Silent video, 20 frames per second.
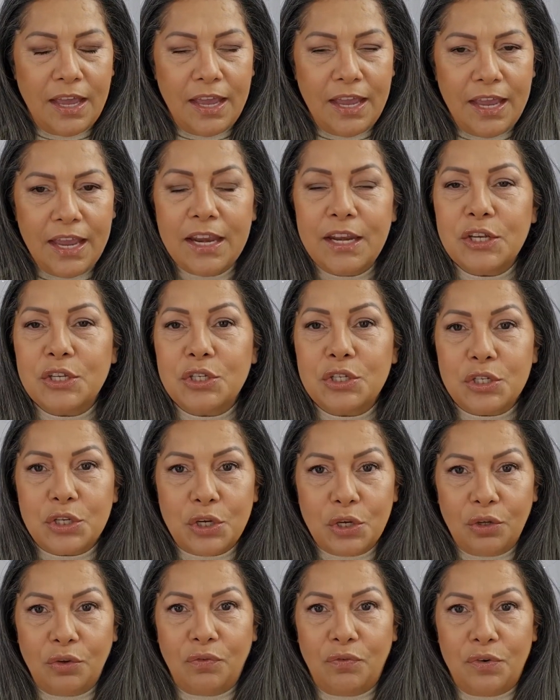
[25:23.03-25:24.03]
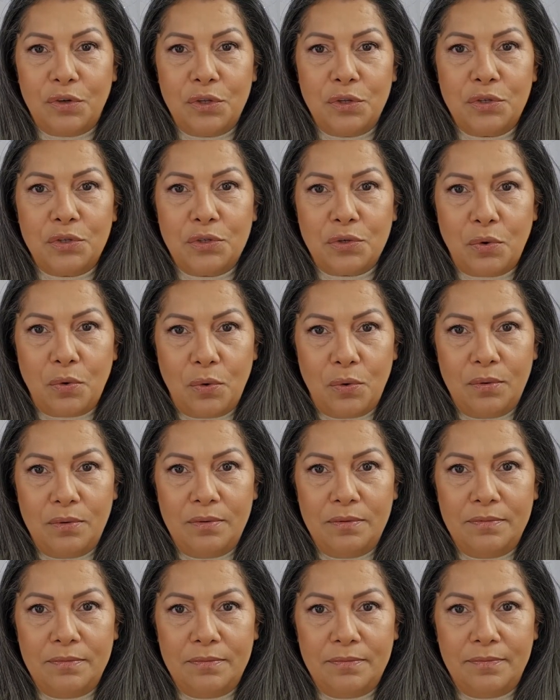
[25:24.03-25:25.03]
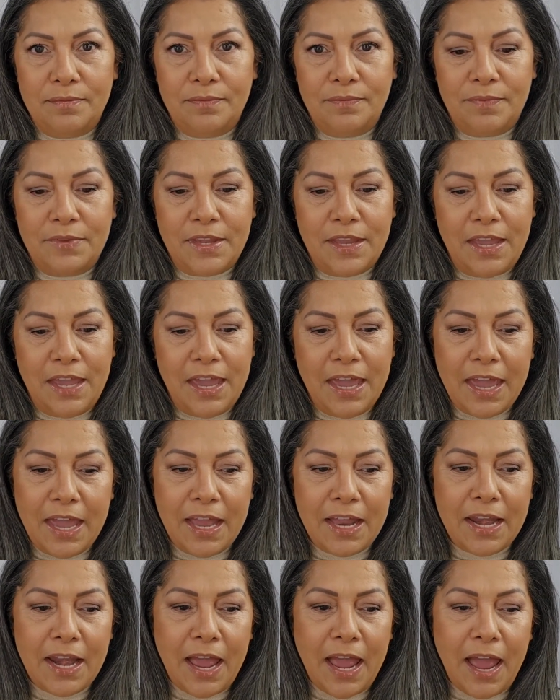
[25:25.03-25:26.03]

it is good for the soul. And